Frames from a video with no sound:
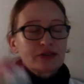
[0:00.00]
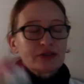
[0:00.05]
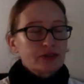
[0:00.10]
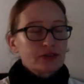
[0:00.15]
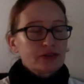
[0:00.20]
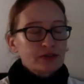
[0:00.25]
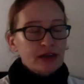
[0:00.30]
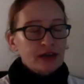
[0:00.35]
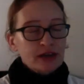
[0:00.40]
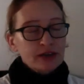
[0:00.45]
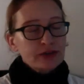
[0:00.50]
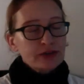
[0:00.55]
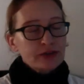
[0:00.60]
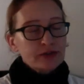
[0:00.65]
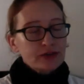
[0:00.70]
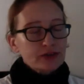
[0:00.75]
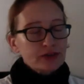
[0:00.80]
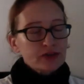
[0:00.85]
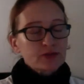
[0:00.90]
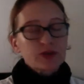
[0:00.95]
do not
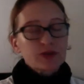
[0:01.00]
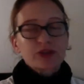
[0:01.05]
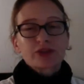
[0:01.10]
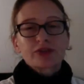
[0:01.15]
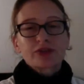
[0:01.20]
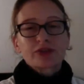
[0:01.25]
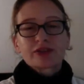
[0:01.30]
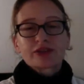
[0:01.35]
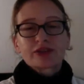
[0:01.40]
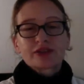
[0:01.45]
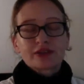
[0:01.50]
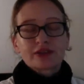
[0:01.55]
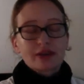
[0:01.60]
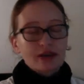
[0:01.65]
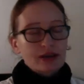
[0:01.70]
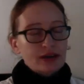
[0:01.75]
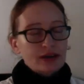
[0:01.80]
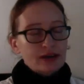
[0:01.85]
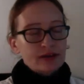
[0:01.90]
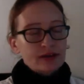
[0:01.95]
use the words
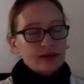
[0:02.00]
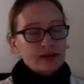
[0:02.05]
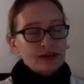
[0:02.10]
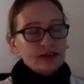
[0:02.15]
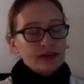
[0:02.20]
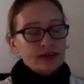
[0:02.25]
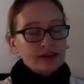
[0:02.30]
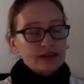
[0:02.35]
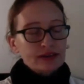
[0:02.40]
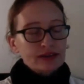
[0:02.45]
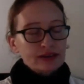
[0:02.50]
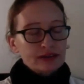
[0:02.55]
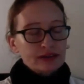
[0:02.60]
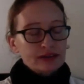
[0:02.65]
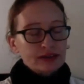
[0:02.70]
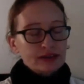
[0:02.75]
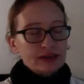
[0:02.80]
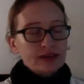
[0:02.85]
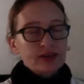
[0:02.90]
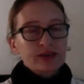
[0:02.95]
in
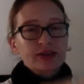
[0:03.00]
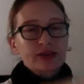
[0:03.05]
sentences.